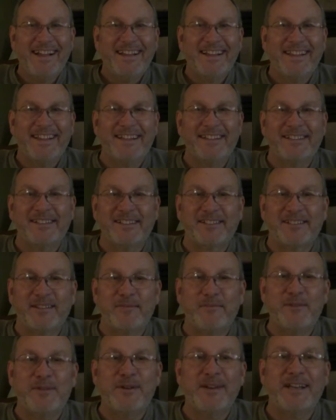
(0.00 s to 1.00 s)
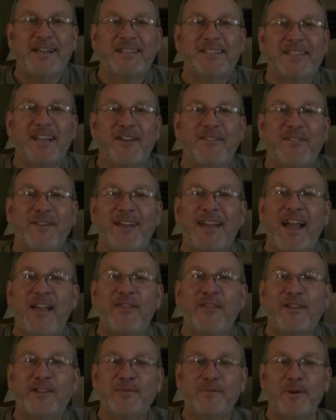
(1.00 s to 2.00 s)
this is some unique stuff.
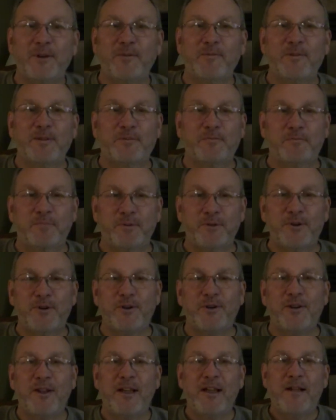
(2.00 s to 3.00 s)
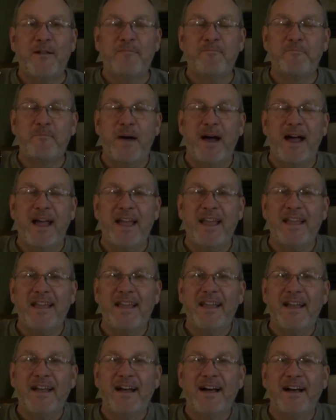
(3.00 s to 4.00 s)
Again, this one was brewed by,
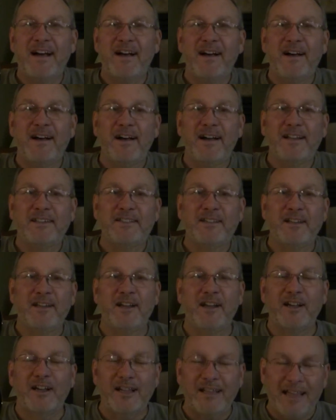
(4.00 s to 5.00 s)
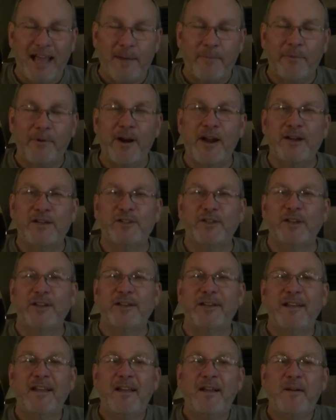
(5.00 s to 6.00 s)
uh, it's a
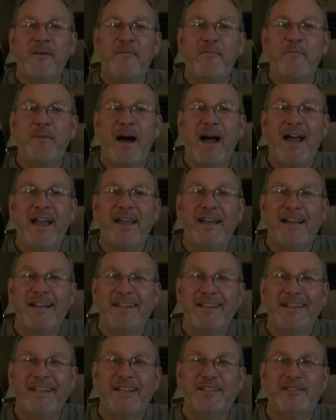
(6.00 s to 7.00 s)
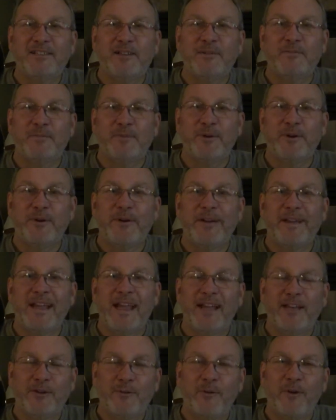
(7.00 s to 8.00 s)
collaboration by Elysian Brewing
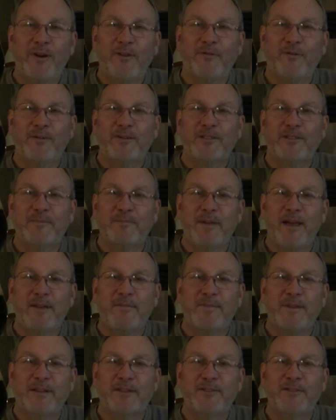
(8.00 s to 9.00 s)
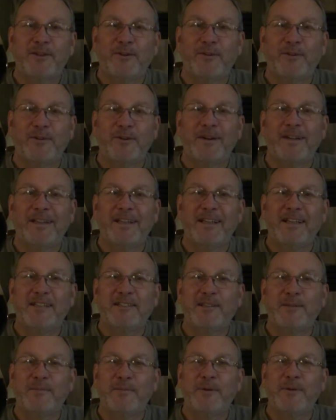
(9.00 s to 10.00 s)
and 21st Amendment. So
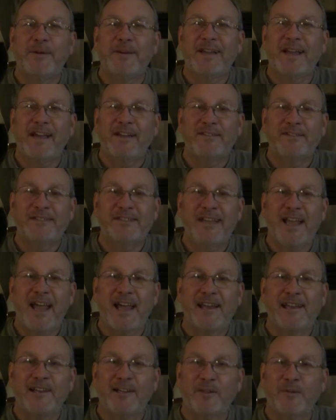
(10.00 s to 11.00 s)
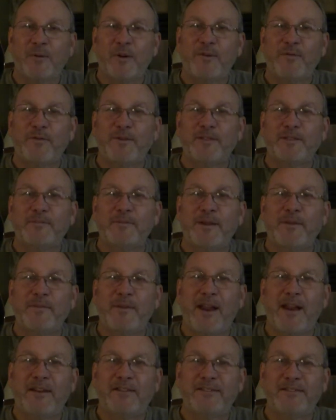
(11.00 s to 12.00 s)
Elysian Brewing out of Seattle and 21st
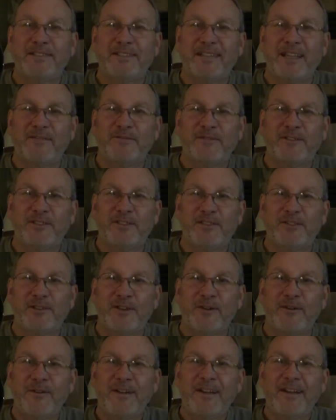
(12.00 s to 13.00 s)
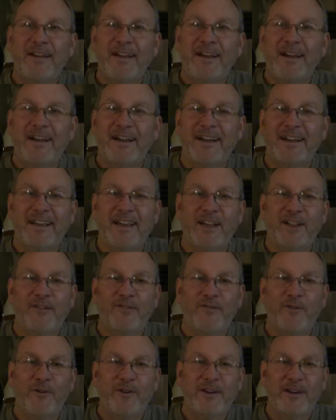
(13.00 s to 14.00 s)
Amendment out of San Francisco, uh,
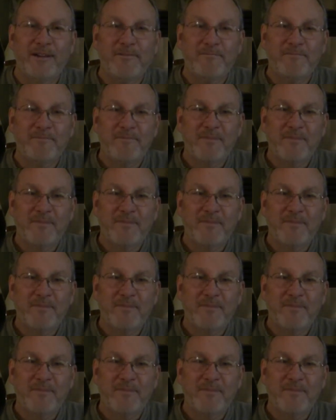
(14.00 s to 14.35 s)
California.